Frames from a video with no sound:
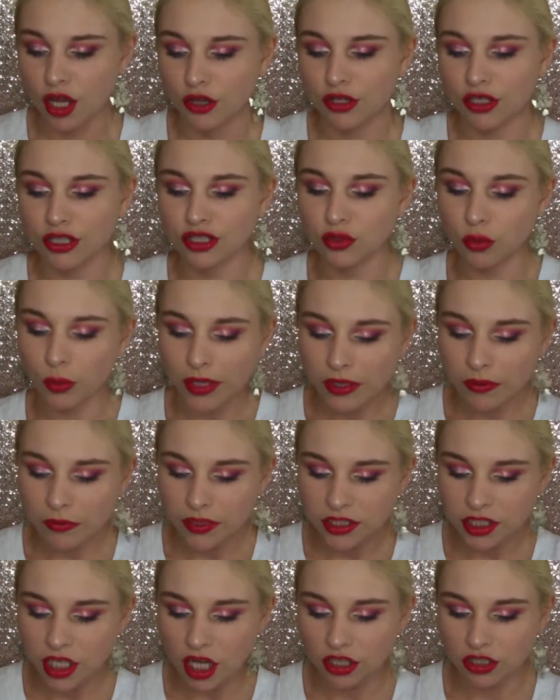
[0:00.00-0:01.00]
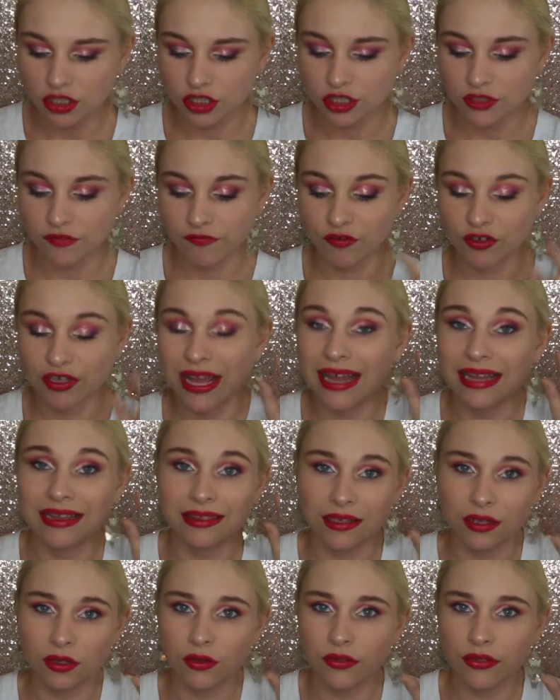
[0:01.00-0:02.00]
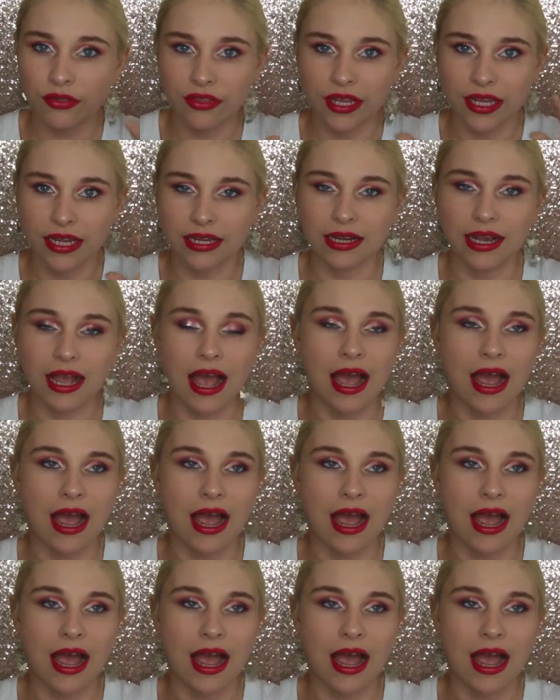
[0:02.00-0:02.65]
They're $21 for that little thing.